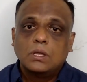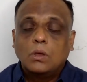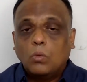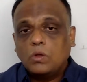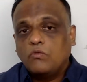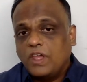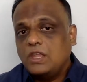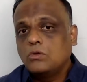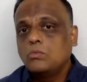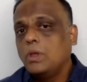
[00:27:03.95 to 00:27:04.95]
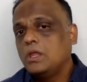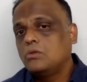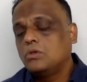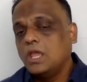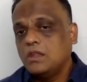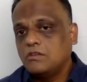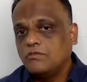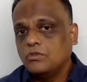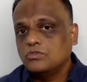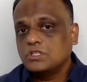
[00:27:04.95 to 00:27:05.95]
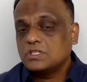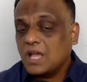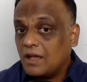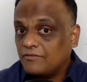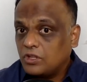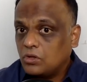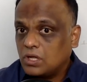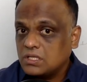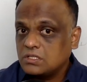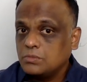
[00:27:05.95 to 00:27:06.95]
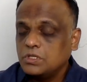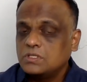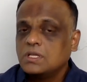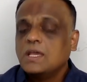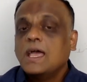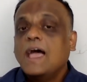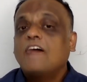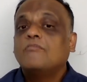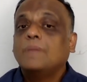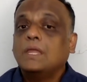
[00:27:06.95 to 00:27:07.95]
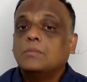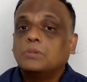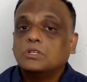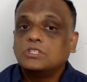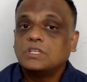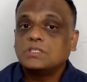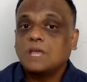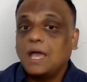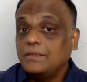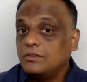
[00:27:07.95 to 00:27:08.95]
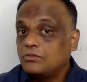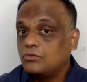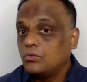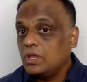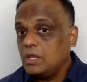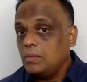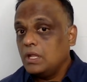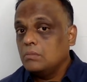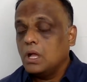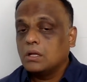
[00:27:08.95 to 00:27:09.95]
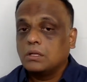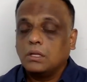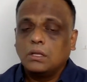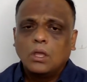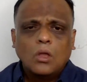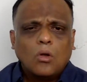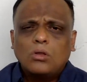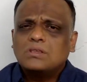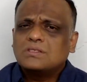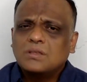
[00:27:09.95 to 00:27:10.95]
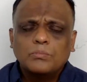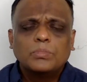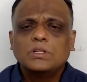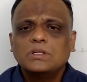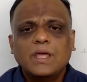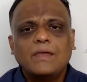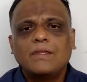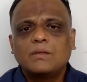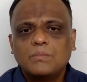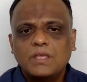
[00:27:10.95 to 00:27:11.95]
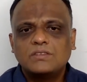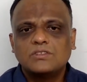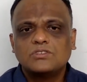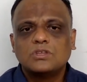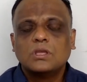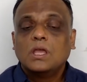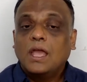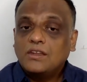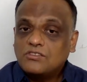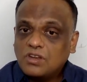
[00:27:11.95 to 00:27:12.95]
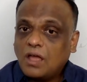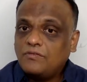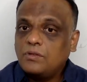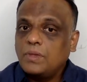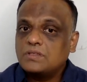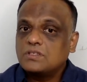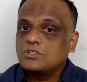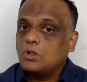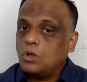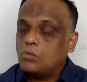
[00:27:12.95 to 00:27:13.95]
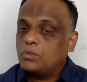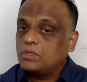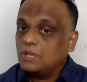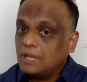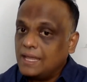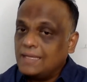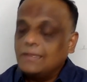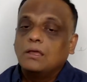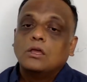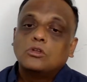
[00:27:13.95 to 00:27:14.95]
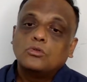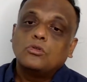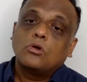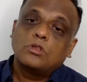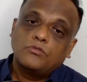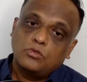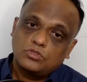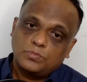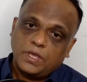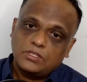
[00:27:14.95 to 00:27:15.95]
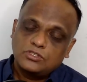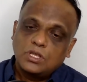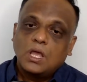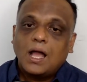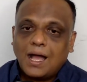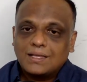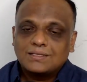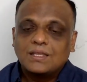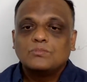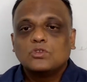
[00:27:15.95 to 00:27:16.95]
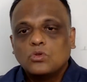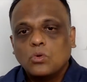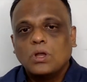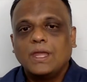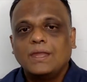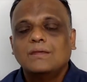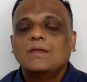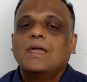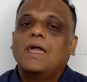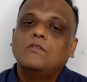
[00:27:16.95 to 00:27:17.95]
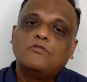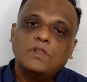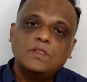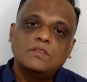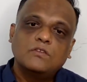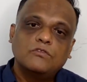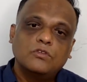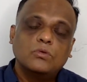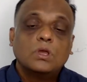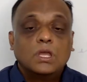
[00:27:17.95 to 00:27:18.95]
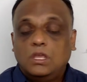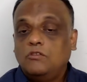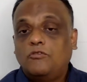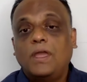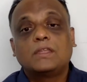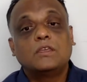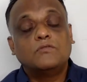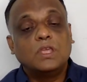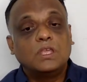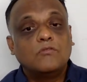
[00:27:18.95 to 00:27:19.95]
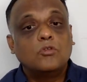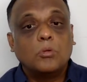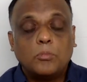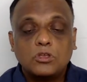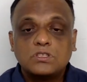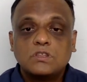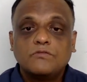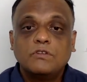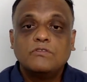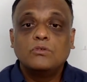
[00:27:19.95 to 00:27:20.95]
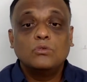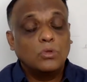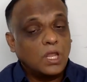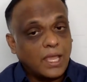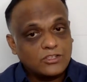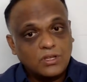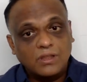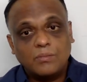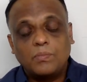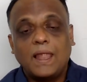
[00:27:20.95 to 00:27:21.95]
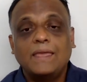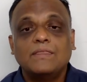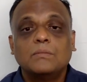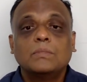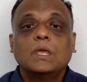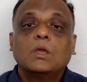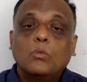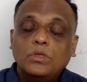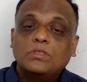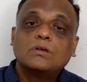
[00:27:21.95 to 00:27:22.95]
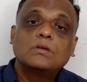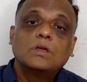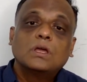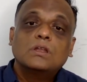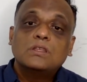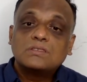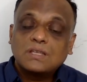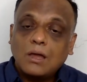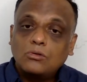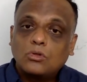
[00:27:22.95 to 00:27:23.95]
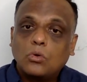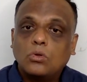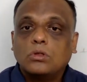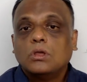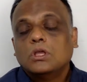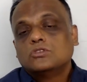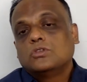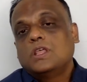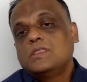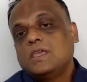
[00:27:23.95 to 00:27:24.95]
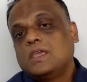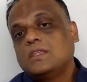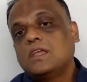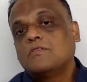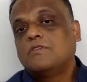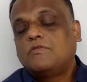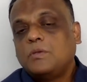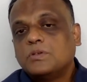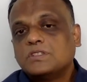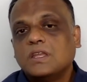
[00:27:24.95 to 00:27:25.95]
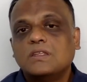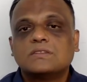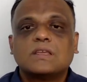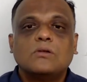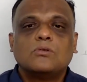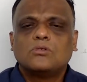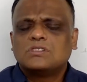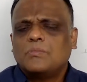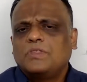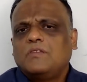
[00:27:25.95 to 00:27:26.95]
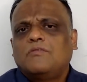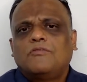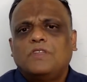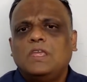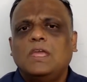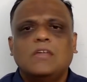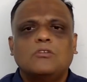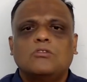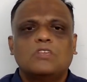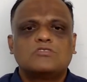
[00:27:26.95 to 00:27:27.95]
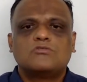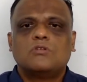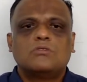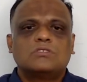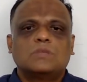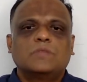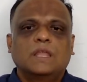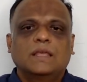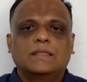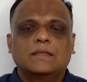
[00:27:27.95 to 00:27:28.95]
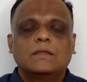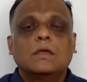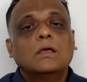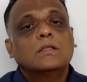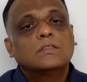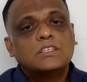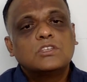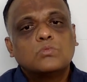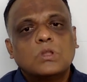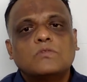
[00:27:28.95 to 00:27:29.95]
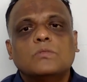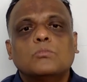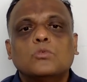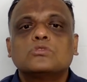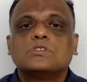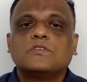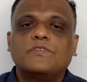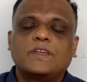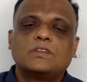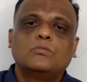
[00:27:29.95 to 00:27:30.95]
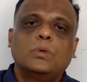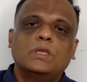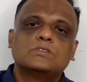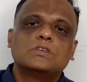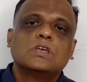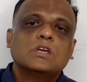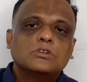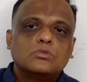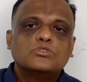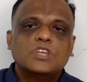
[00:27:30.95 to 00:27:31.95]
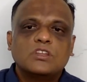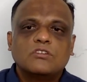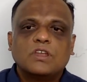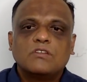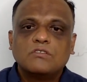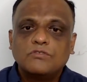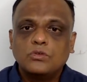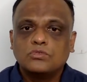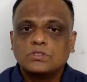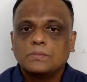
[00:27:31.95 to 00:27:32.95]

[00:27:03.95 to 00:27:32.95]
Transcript: One very good way to gain reviews is after your customers have made a purchase either through email marketing or a simple direct message and draft a message along with the link to your reviews page. Ask them to go ahead and fill in the review. In fact, if they give you a positive review, you can actually reply them with a discount code so that they can get a 50% discount or something free at your restaurant, something like that. This is one of the most effective ways to generate reviews.